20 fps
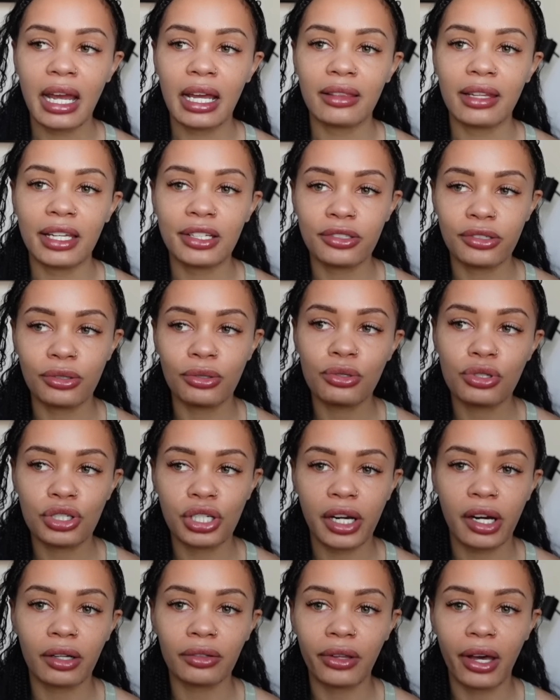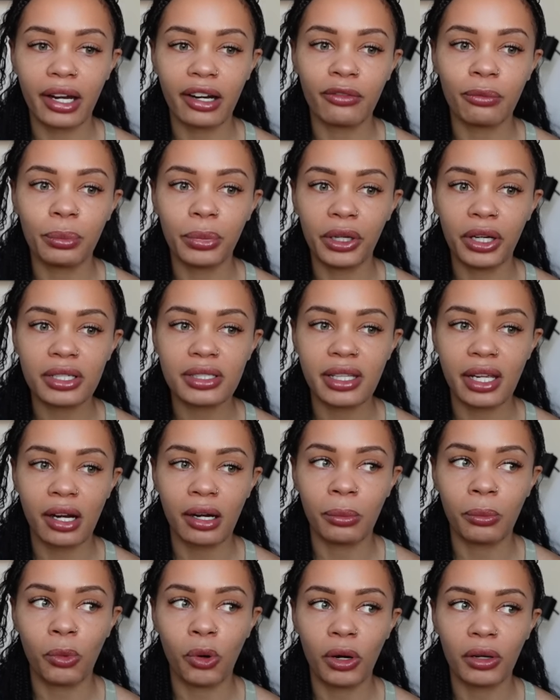they do share a lot of books that
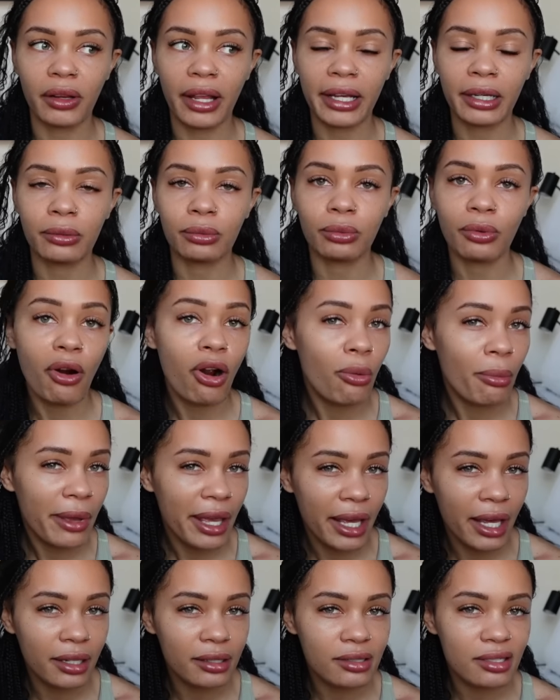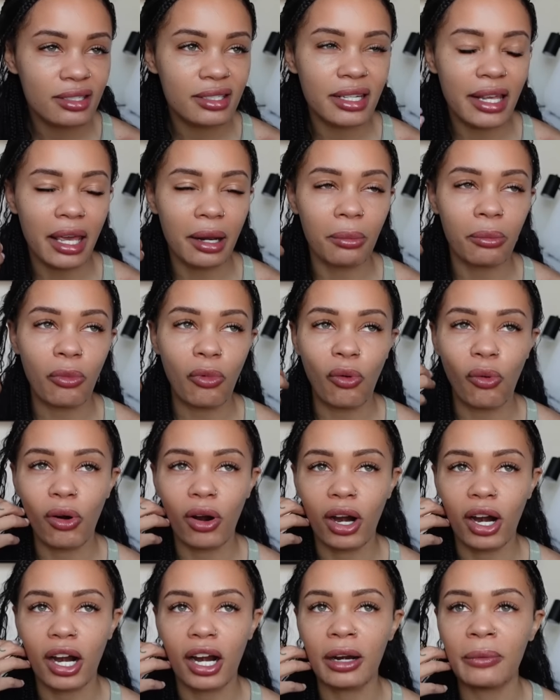are more like romance and
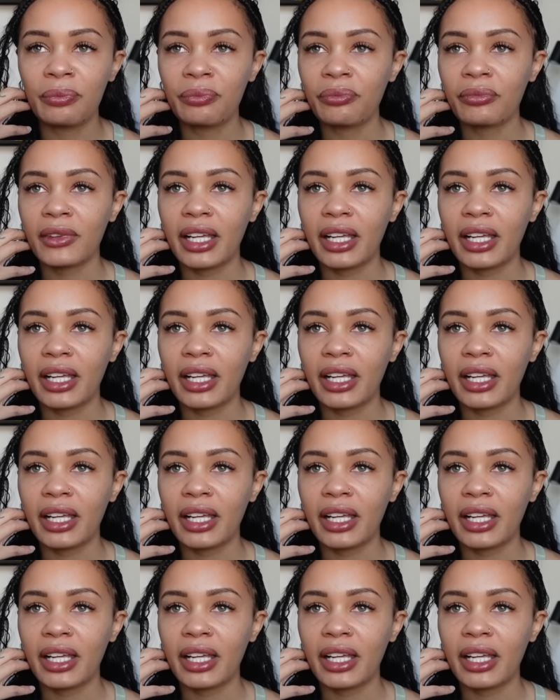more